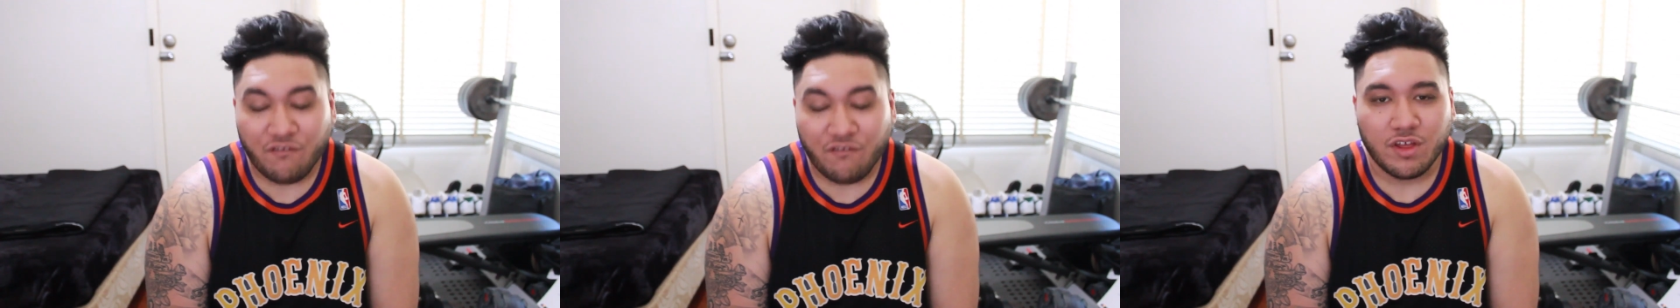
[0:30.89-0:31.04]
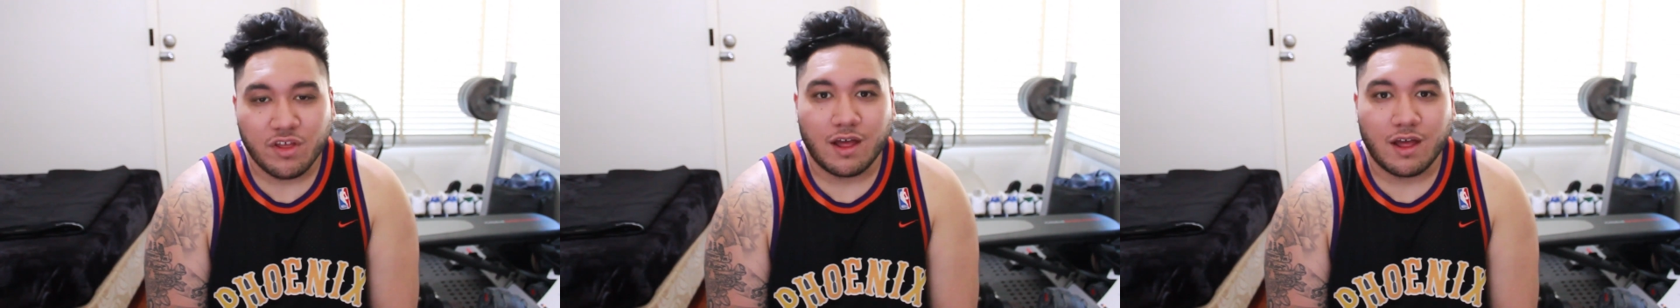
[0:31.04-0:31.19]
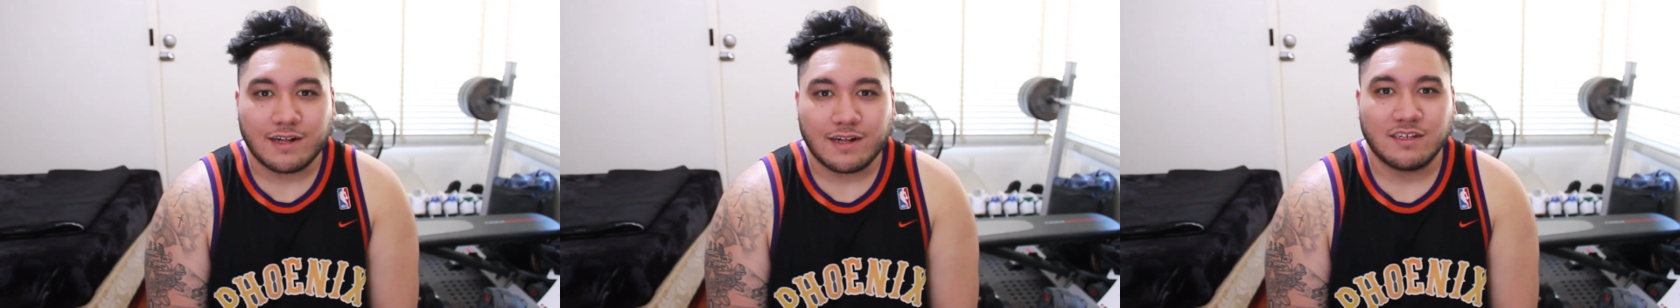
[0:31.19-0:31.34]
I
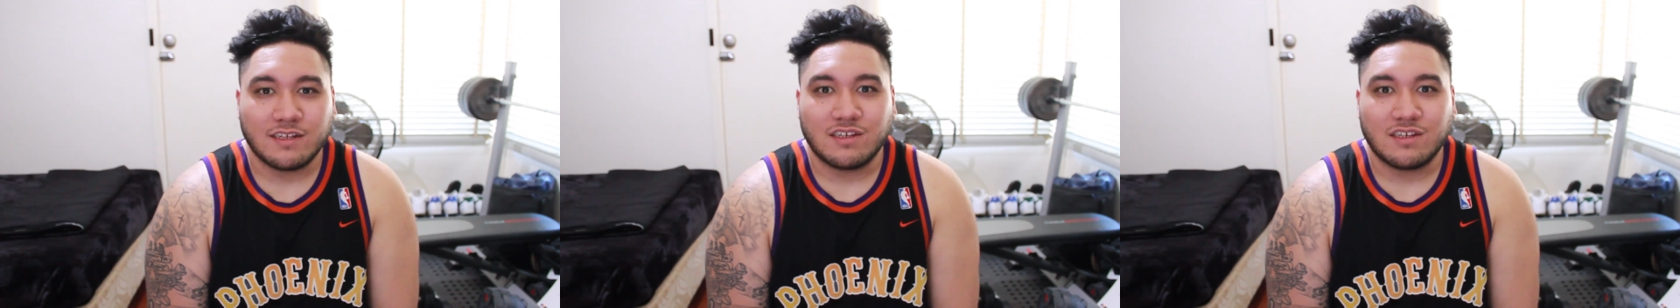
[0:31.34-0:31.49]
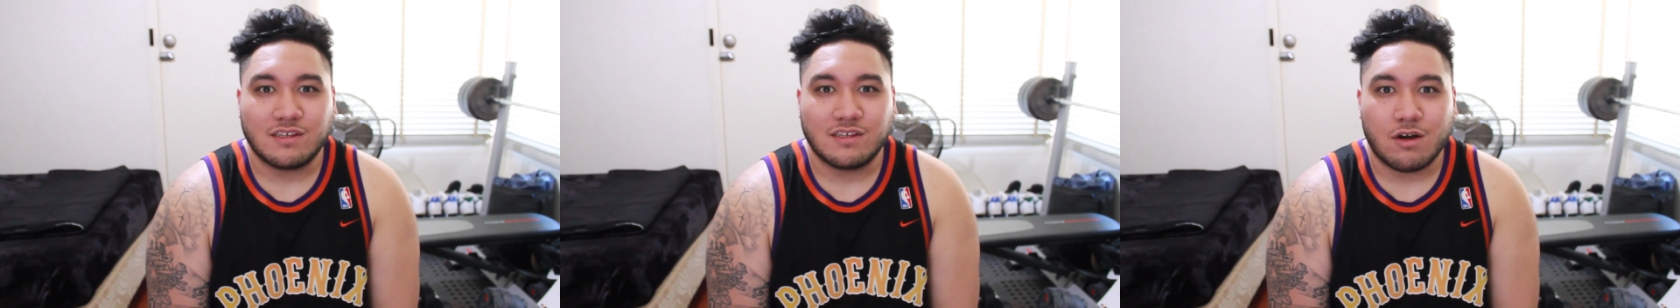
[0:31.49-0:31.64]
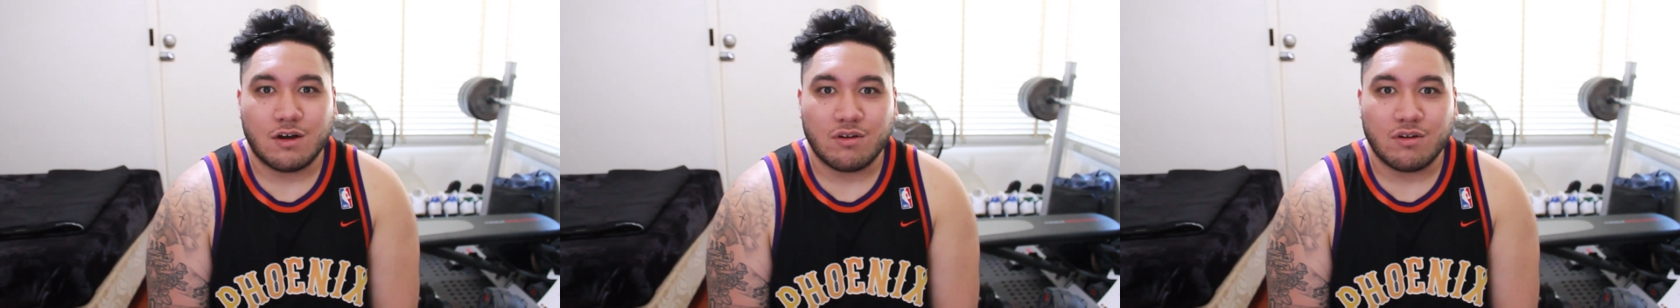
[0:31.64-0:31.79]
feel like this
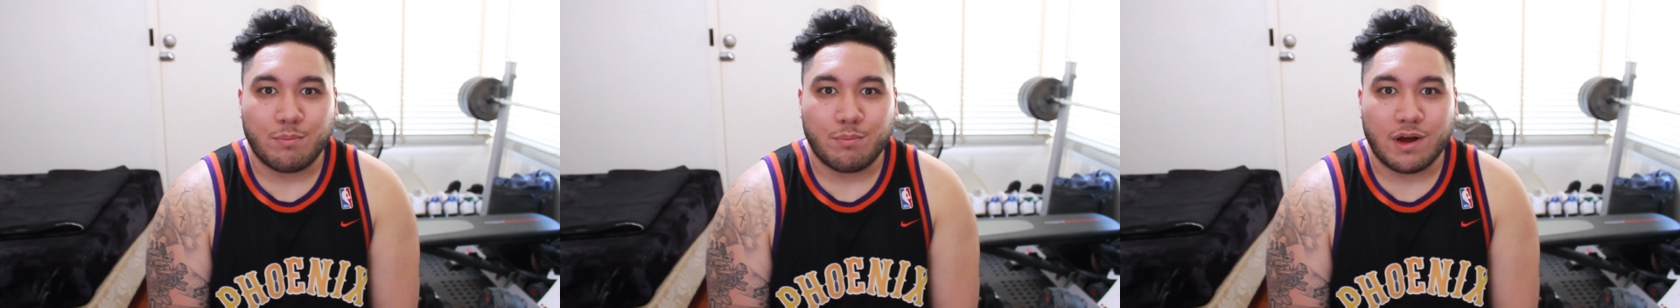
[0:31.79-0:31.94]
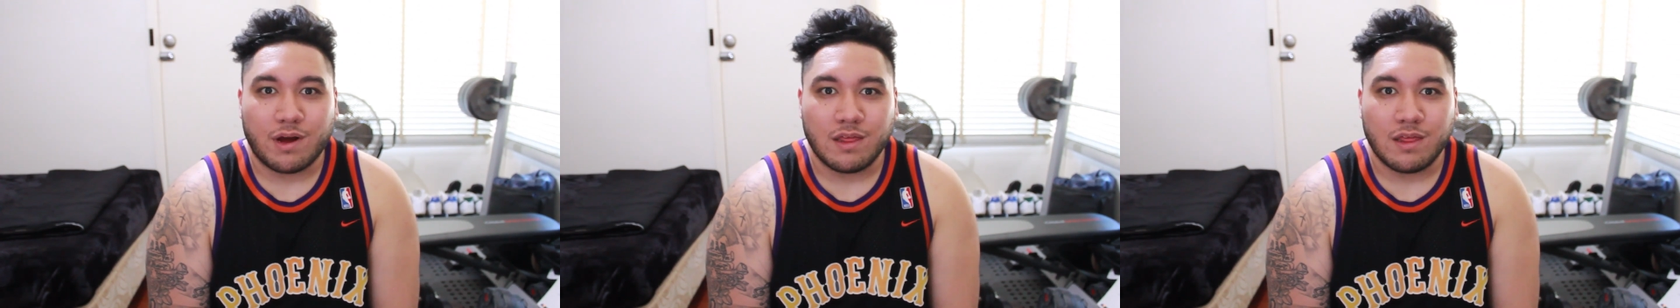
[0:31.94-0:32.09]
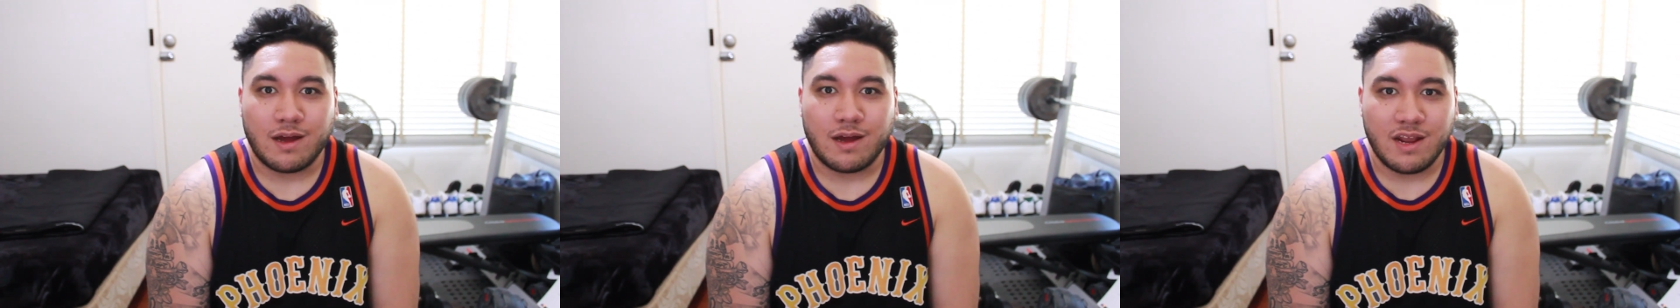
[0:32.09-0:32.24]
is the older
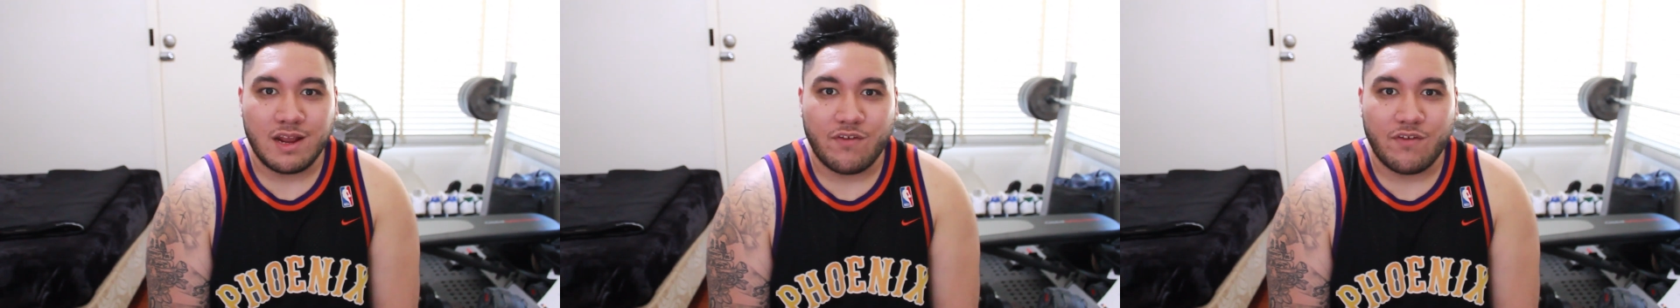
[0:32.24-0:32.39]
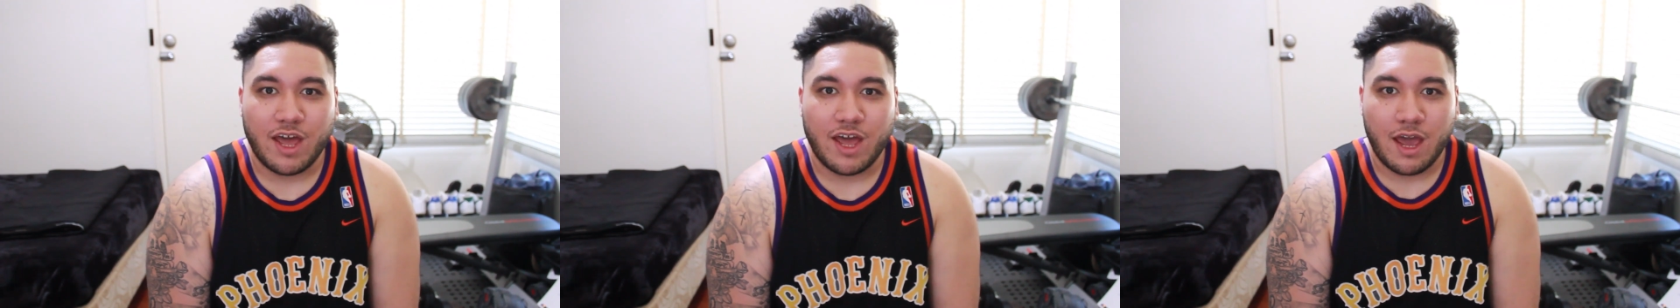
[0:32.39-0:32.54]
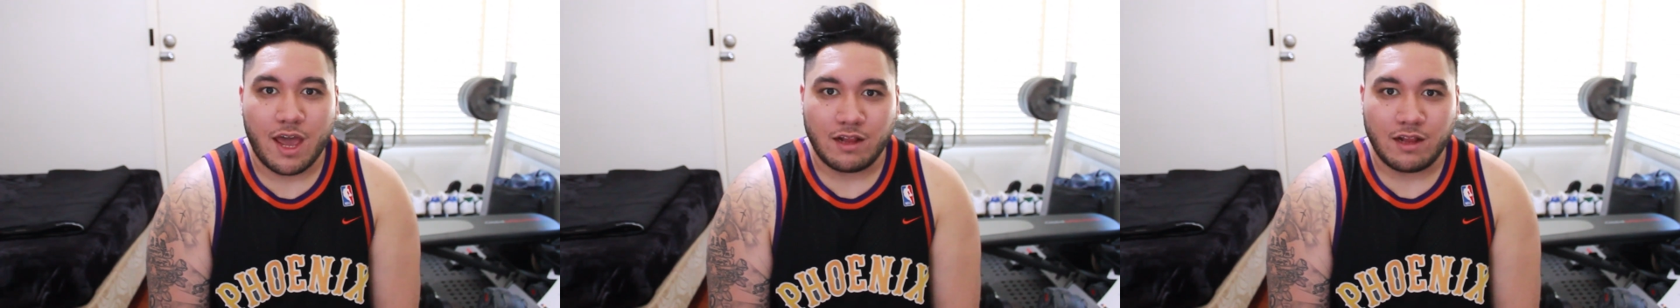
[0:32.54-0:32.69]
brother I
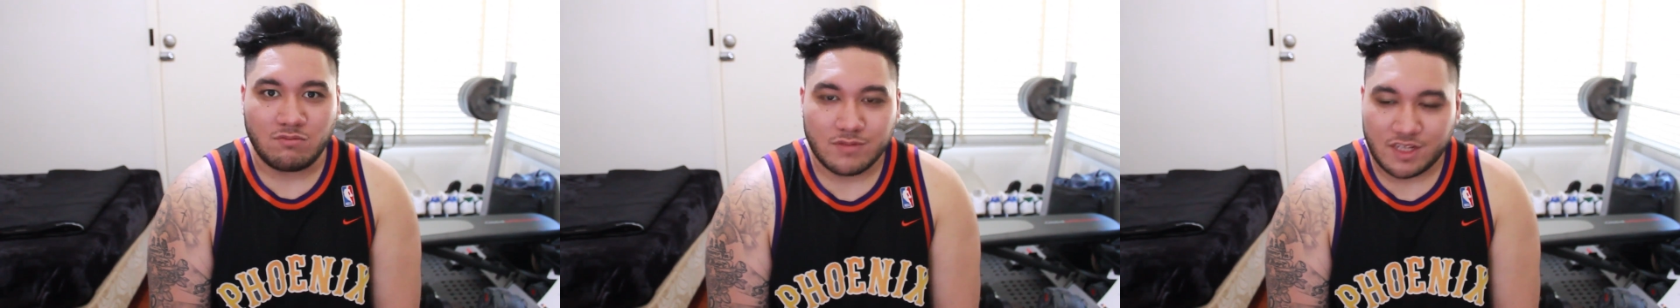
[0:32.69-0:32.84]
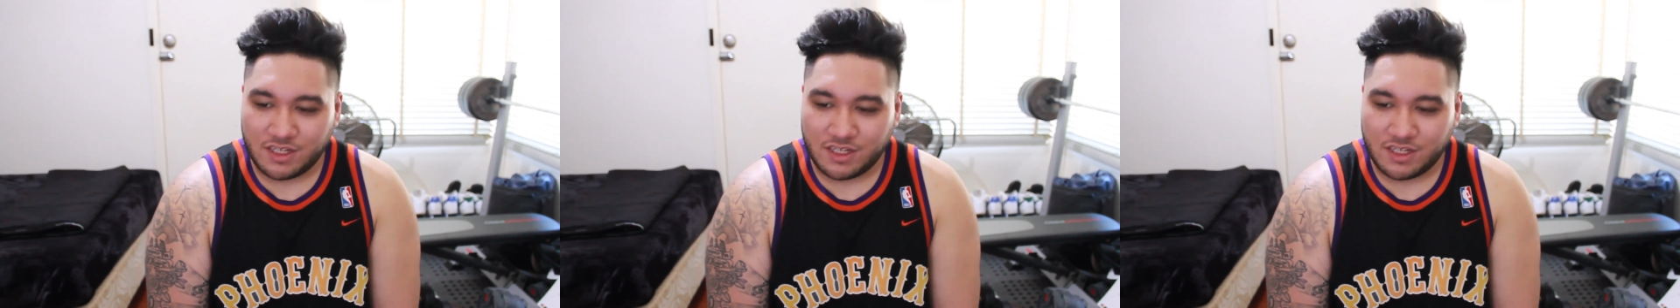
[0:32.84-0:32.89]
never had.